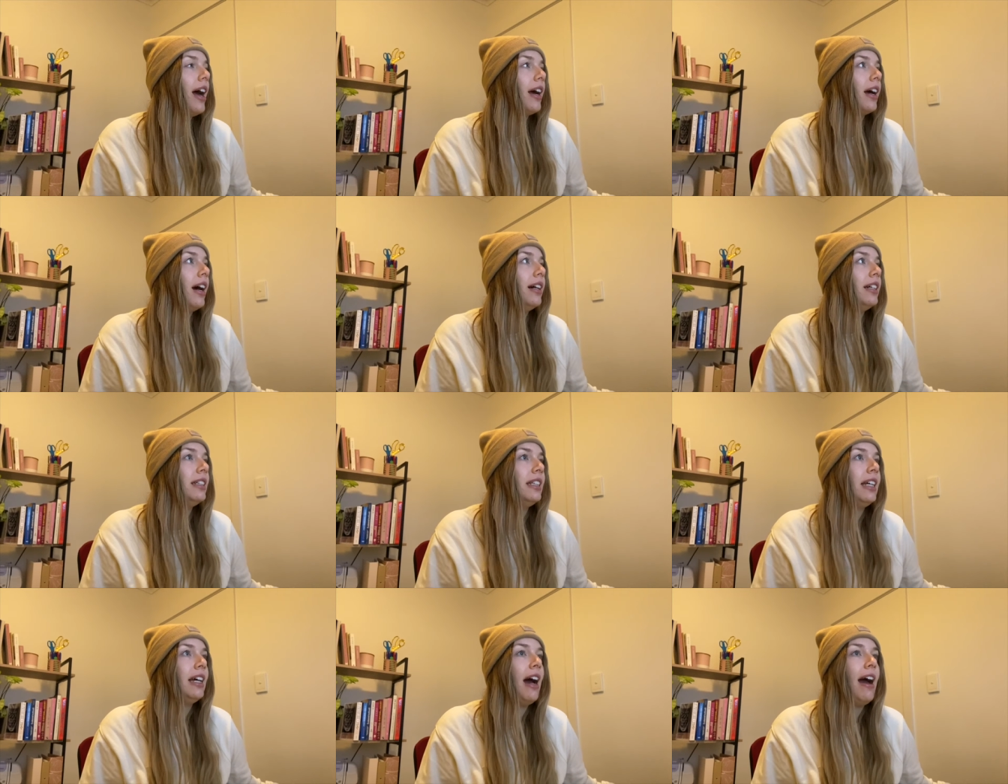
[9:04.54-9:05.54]

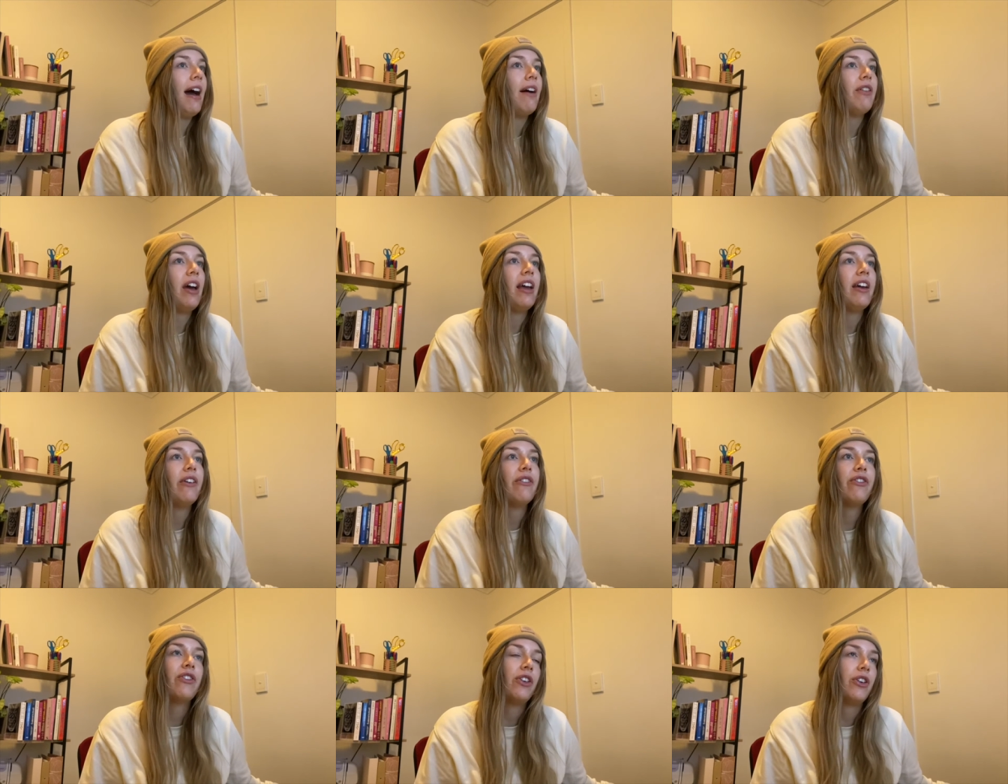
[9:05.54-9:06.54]
currently I have a
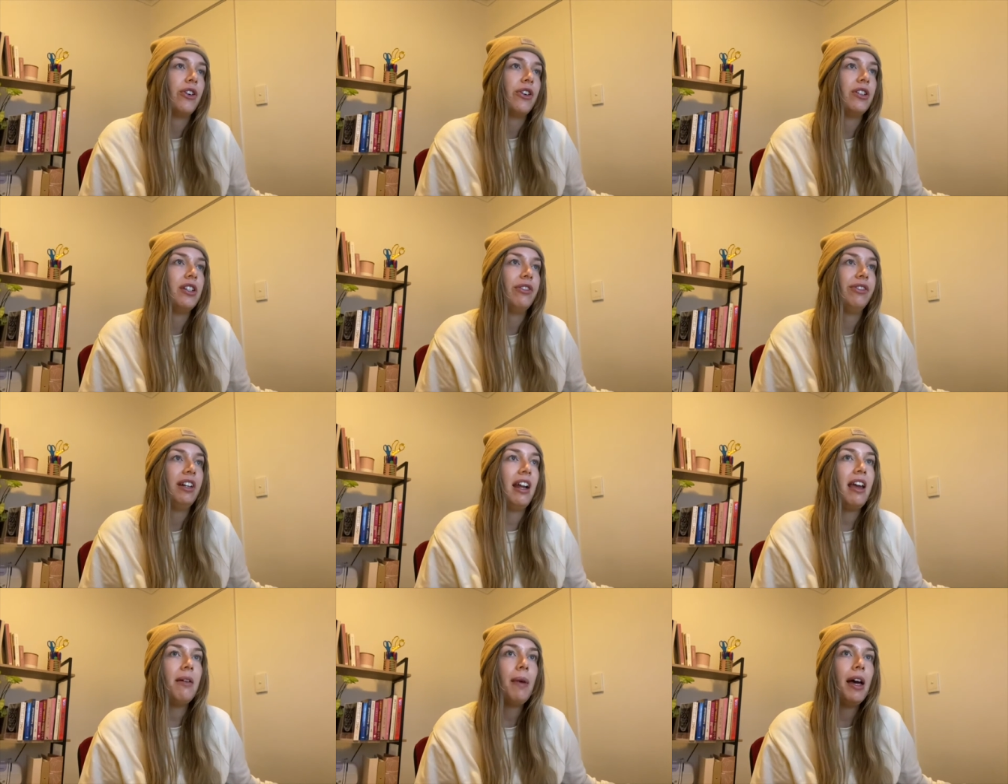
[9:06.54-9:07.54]
few different
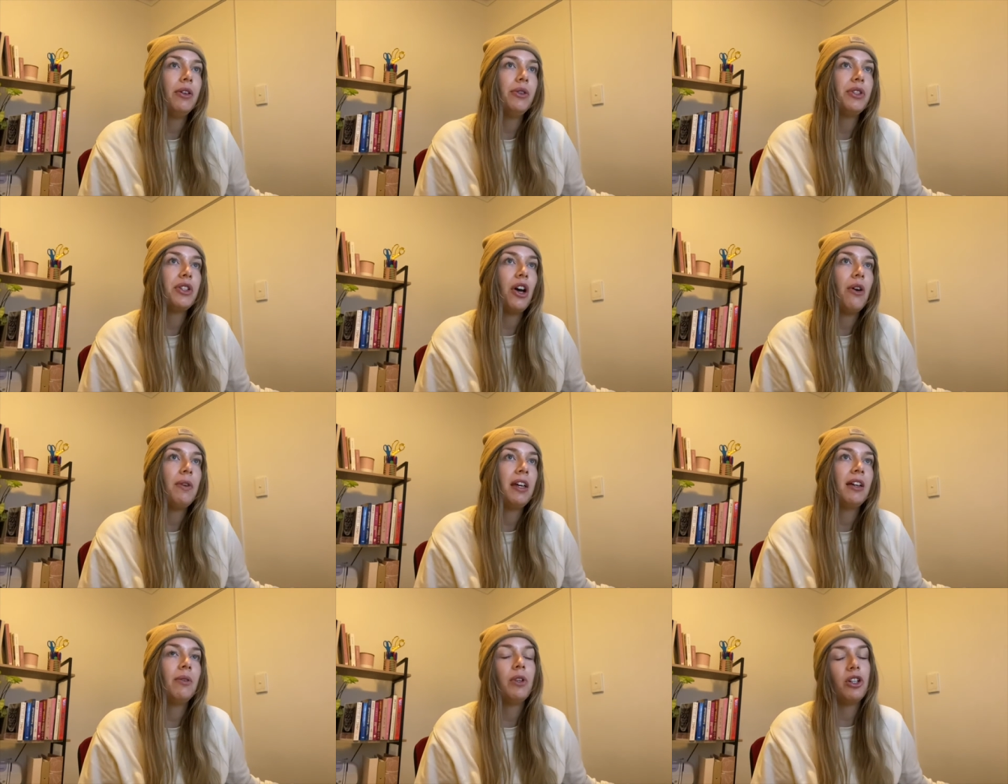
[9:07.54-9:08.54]
emails
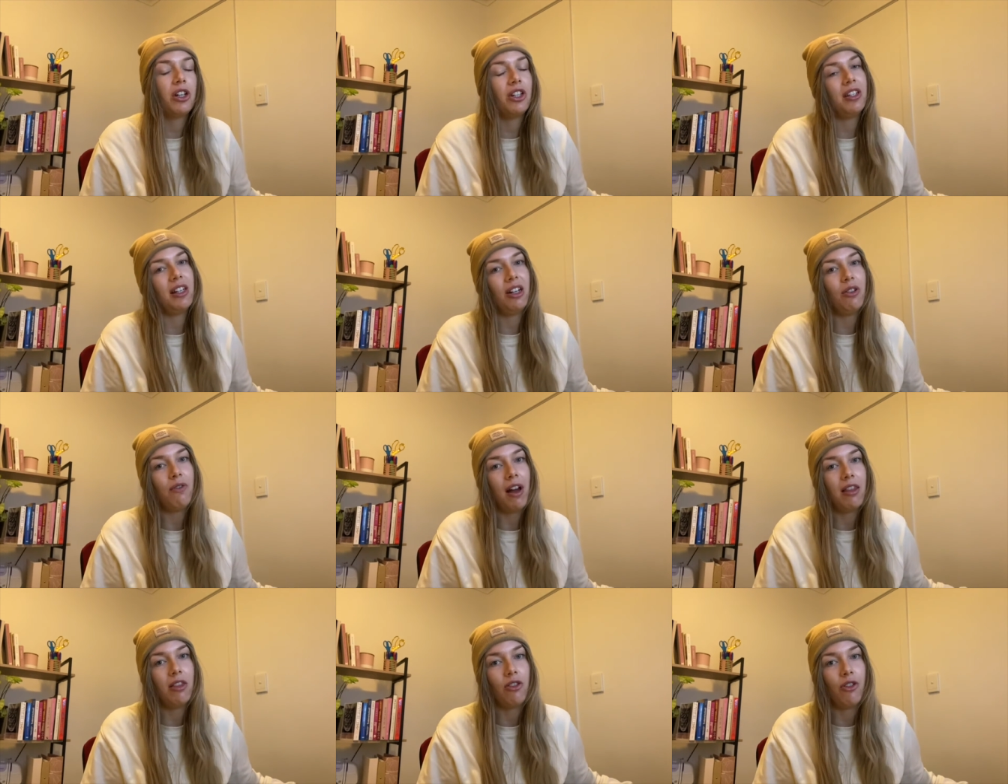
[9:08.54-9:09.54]
going, which I just need to
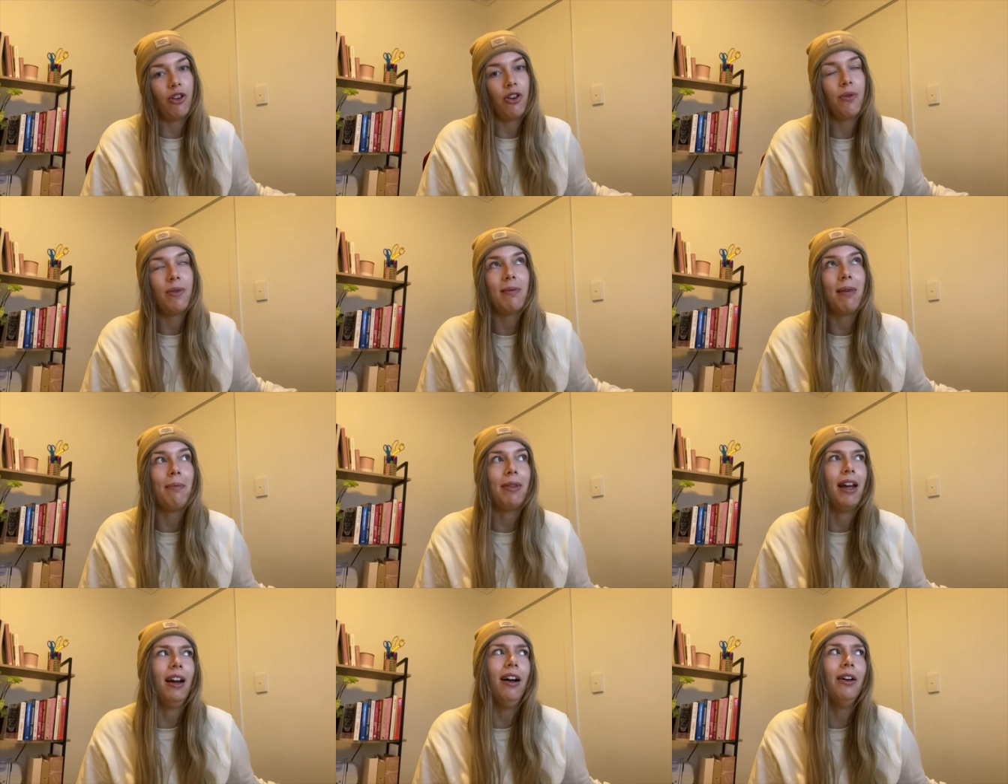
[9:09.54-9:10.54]
run through with my
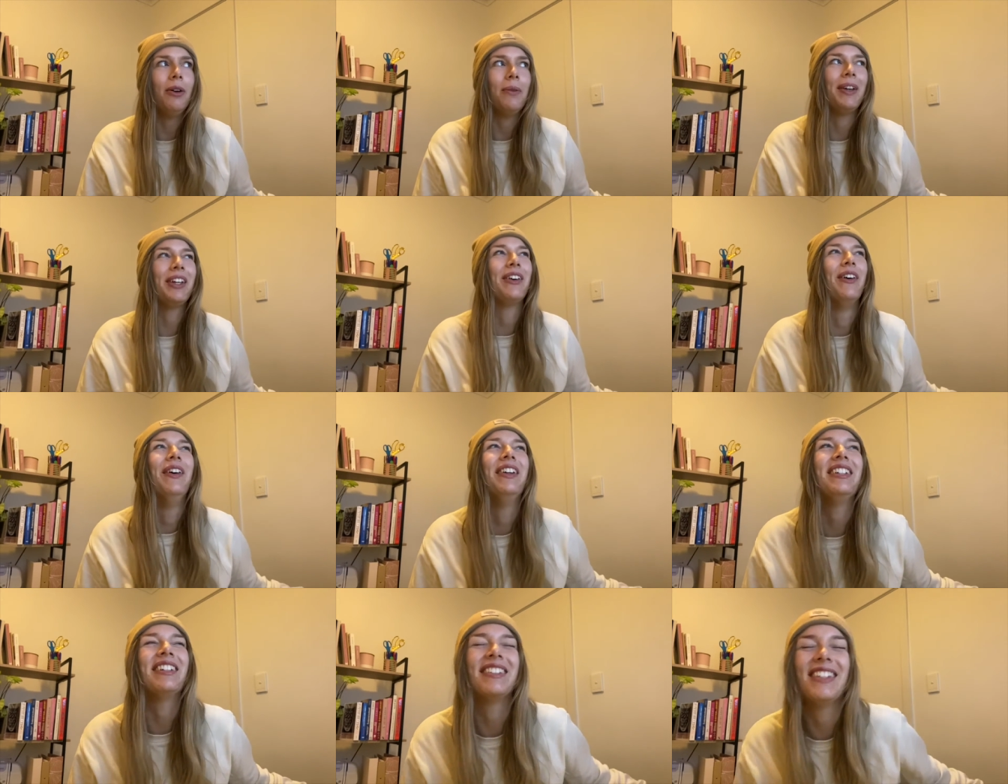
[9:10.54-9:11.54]
planner. Oh my god,
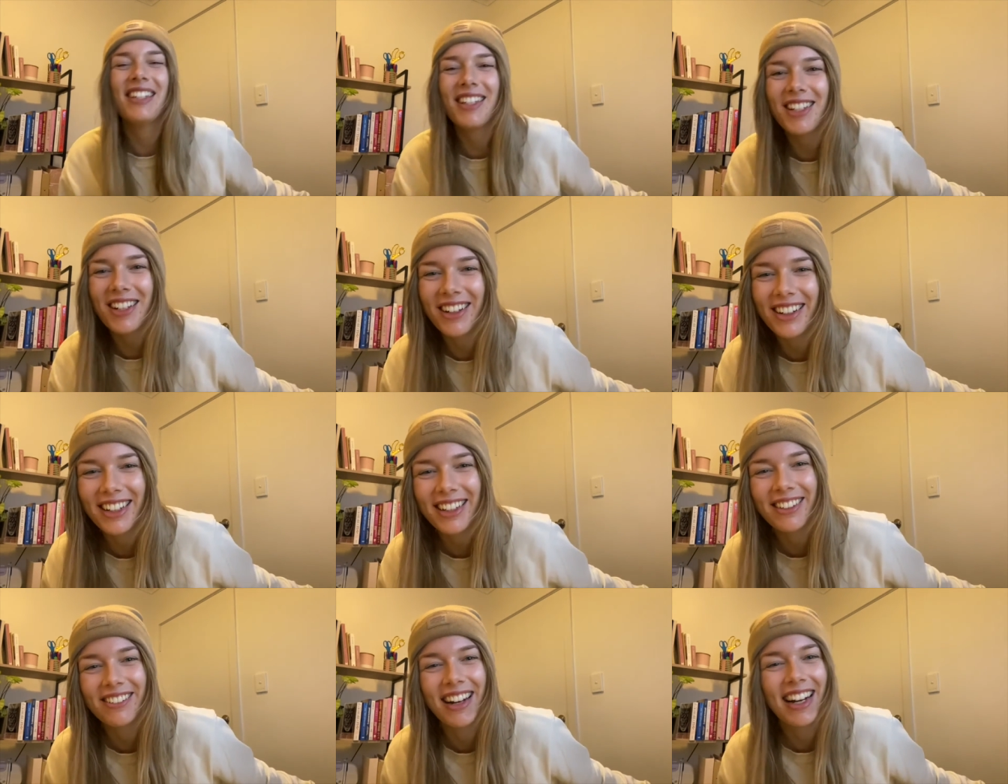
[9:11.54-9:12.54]
you can so hear
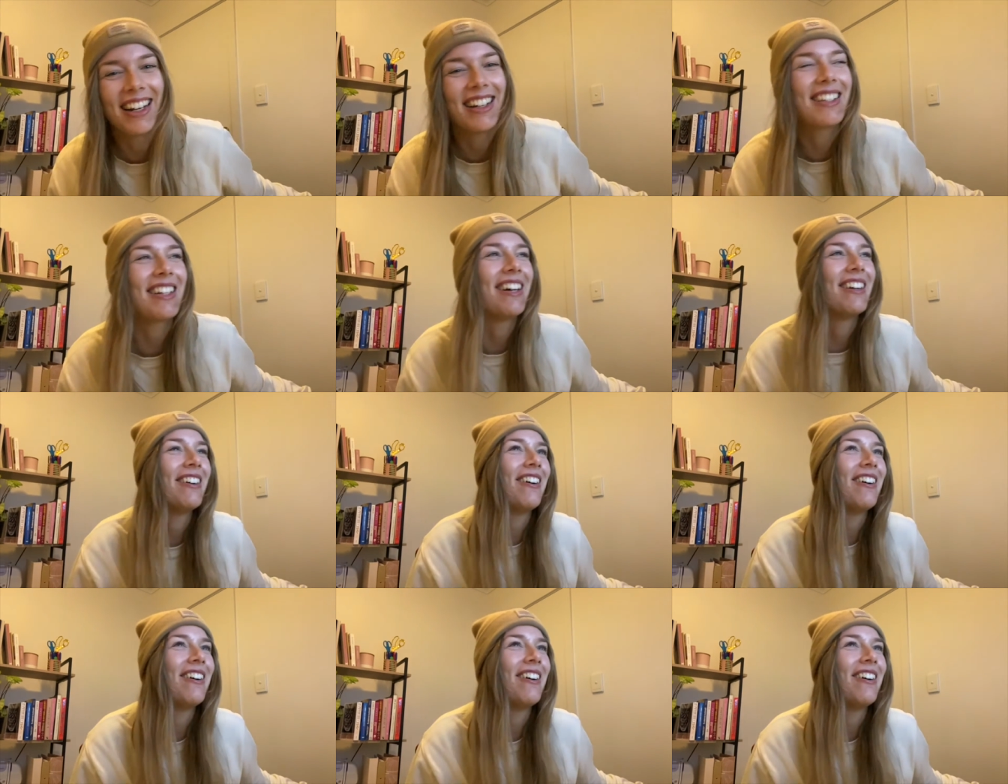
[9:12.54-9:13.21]
the rain outside.